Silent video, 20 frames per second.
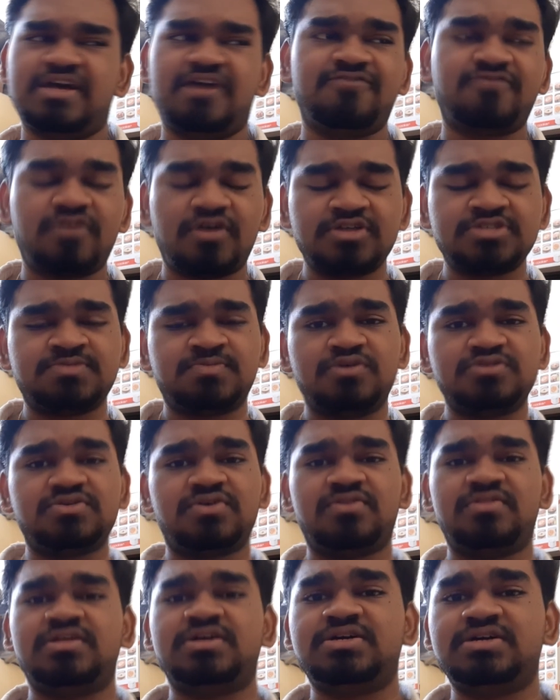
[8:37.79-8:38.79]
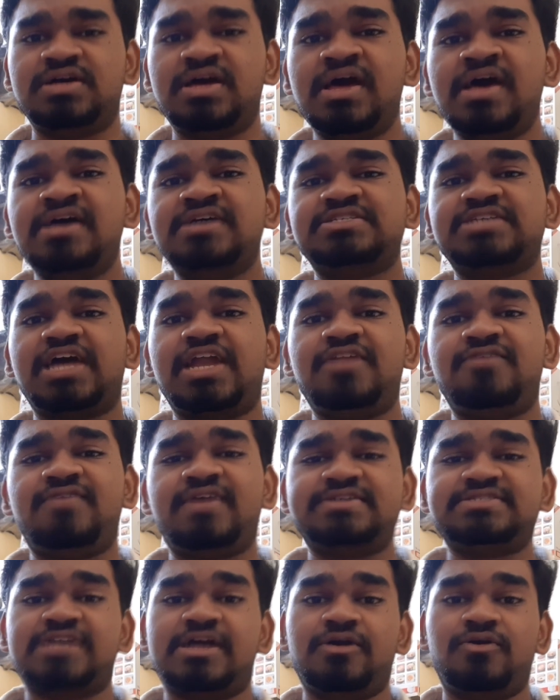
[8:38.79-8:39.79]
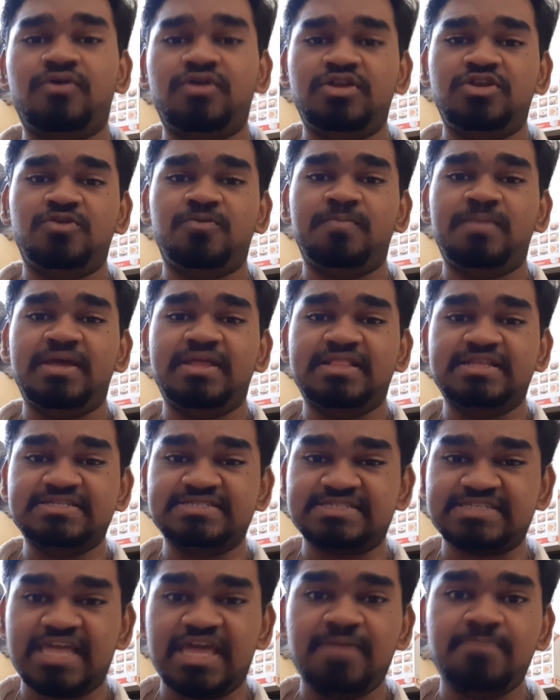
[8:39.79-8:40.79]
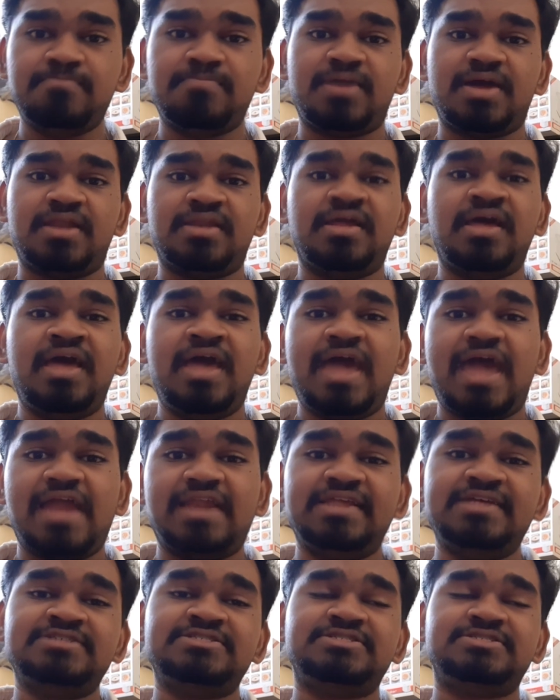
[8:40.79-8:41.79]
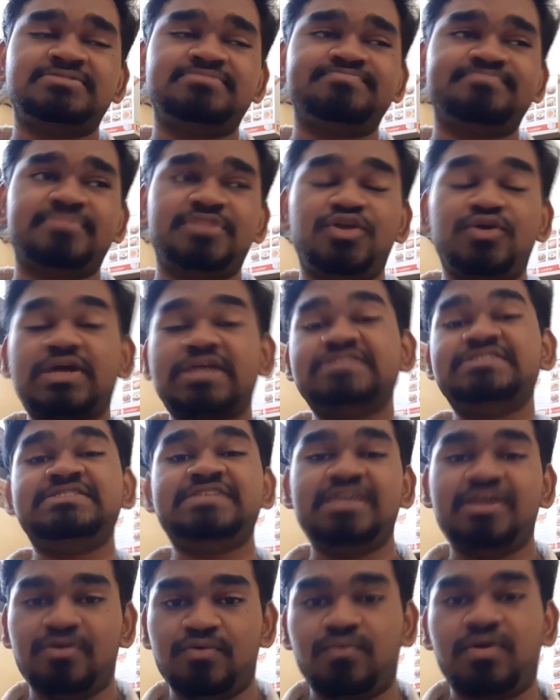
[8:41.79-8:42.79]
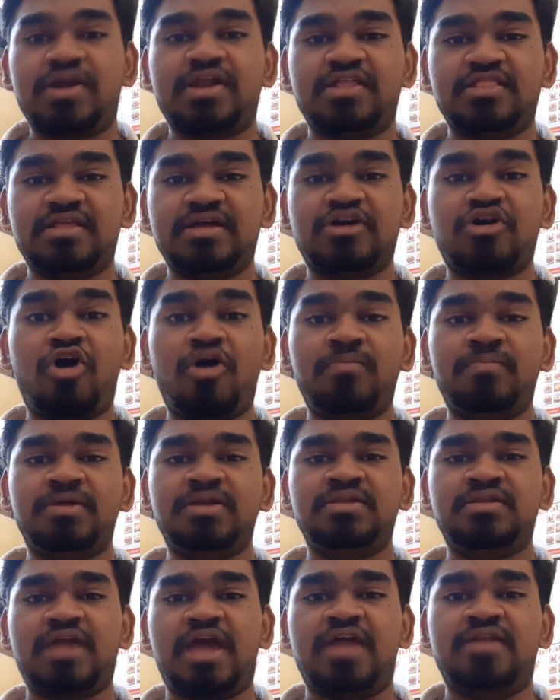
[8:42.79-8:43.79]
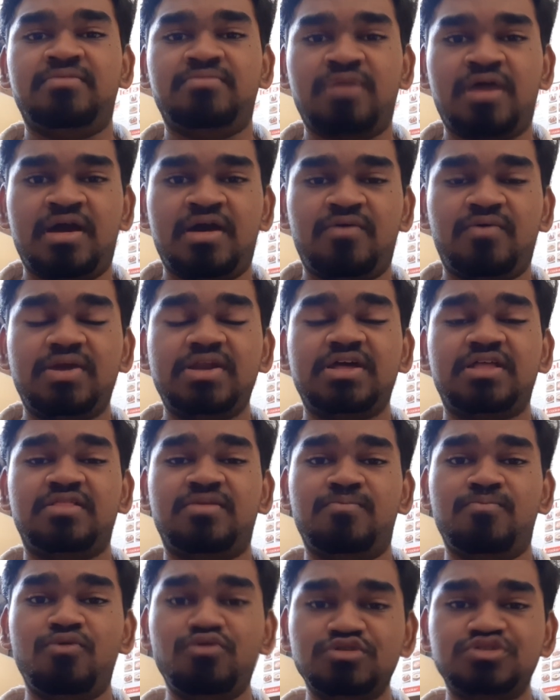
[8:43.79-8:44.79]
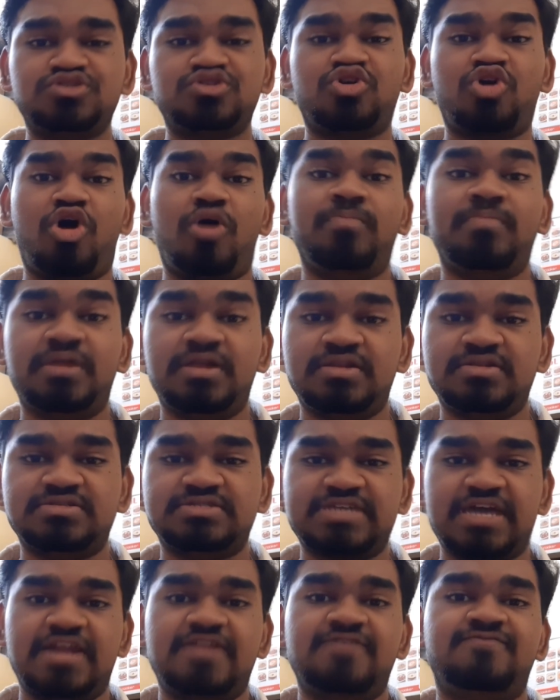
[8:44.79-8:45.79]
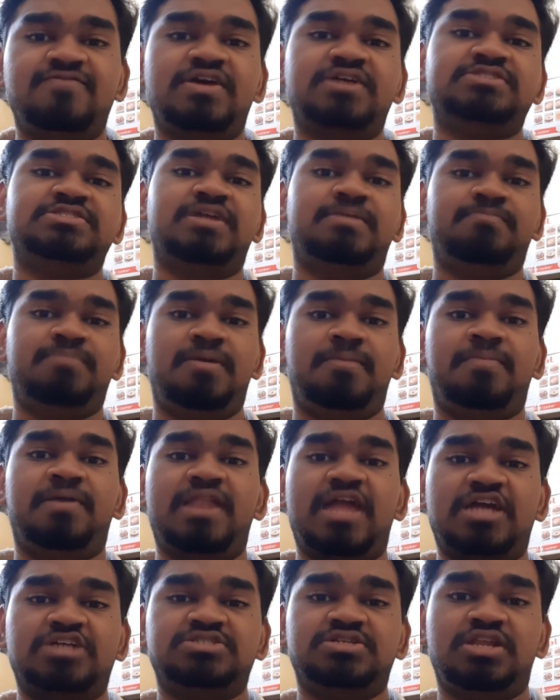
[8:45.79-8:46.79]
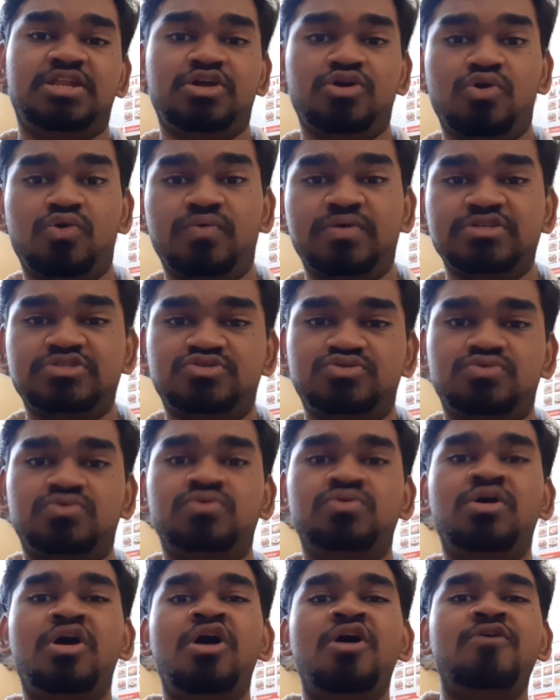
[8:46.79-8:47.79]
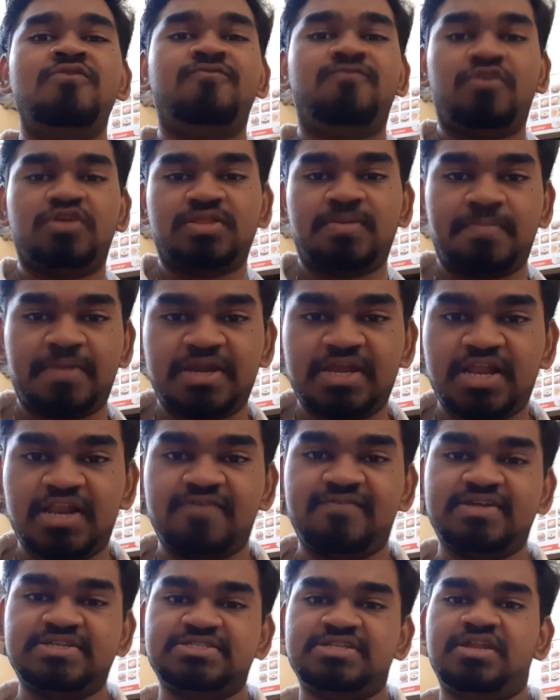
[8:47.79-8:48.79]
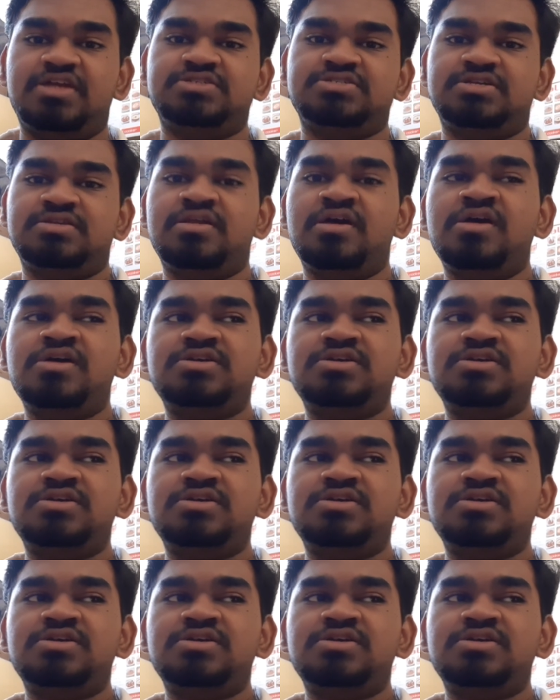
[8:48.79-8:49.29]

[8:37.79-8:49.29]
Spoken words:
Of course, most of the side effects are going to be the same, but at least you can see what are the common and what are the most common side effects that people actually going through for the particular vaccination.